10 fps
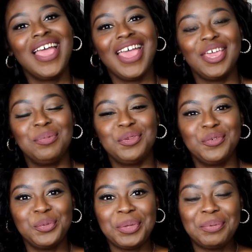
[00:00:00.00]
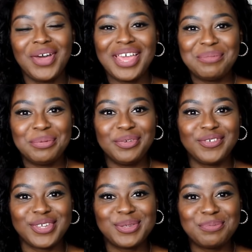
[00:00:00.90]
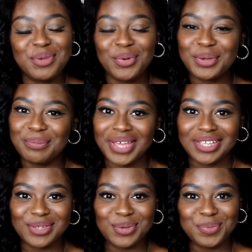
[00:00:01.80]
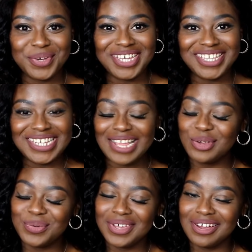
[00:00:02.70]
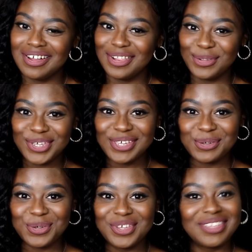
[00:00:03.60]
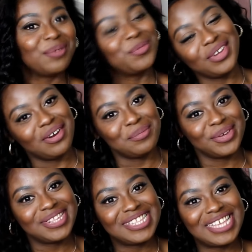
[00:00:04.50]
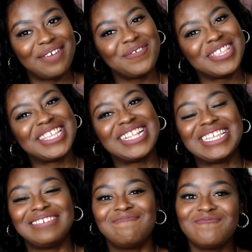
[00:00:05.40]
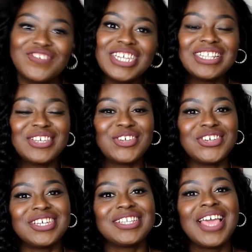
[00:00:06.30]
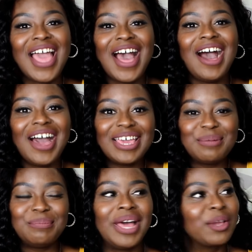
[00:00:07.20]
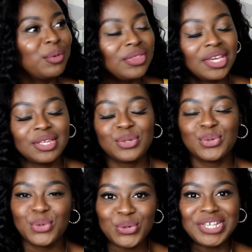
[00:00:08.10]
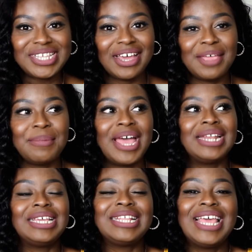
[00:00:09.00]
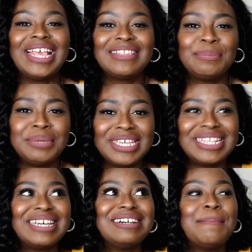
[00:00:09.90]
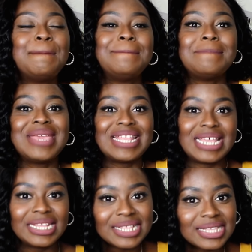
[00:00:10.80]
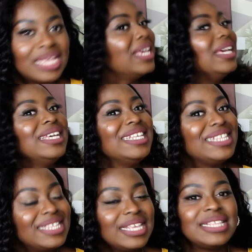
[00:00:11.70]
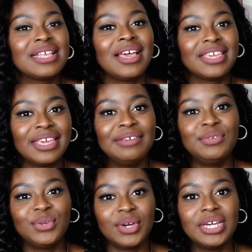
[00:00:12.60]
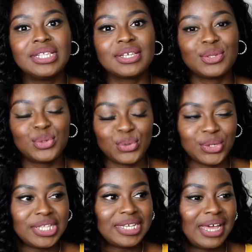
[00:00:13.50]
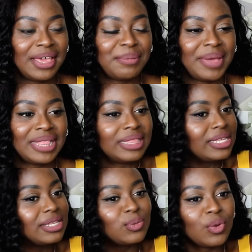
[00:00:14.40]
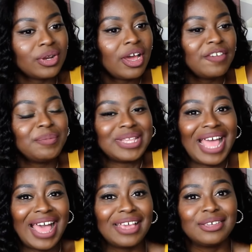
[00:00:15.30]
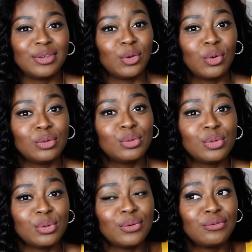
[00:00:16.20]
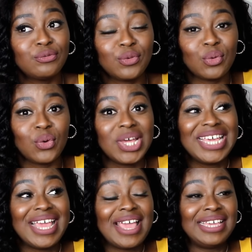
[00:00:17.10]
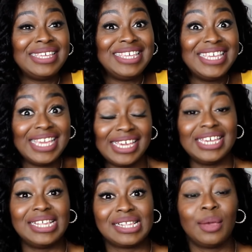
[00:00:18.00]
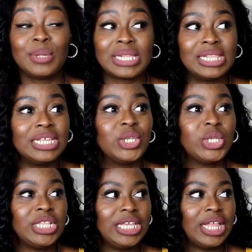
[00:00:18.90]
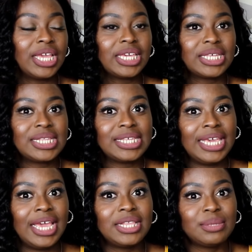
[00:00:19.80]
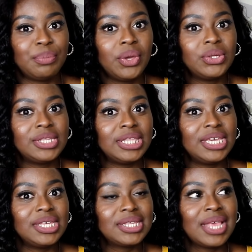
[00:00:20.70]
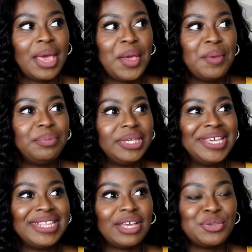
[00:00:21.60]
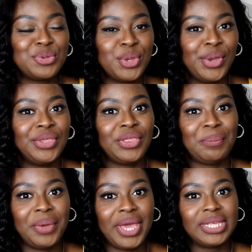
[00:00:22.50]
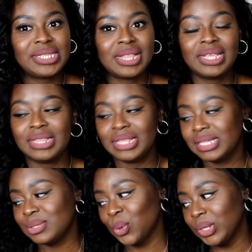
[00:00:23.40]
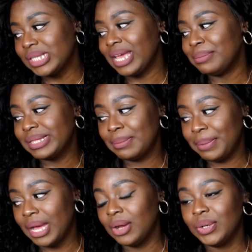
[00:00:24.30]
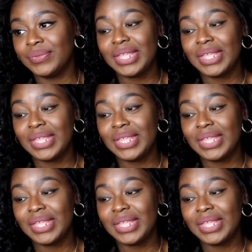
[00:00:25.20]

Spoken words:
Hey beautiful people, I'm Mimi, just me. Welcome back to my channel. We are looking good and we are most definitely feeling good. I am back with a story time and it has been a minute since I gave you guys a story time, and this is one I've been hanging on to for years. I was literally like scared to post this because I know that the person that this story time is about